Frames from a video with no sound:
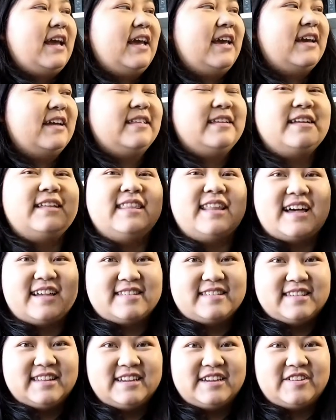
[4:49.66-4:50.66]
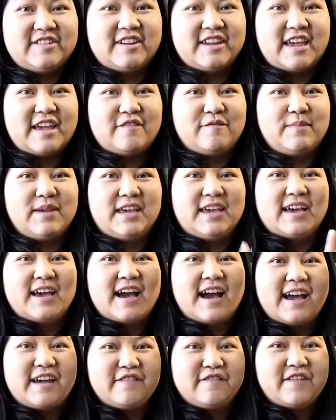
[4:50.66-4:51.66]
And lastly, she gave me
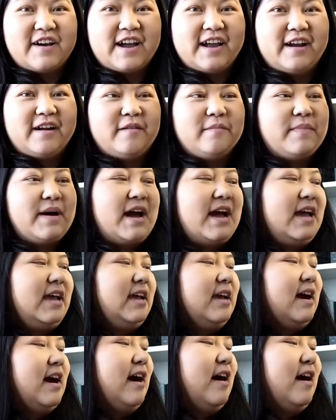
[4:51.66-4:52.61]
High Fire by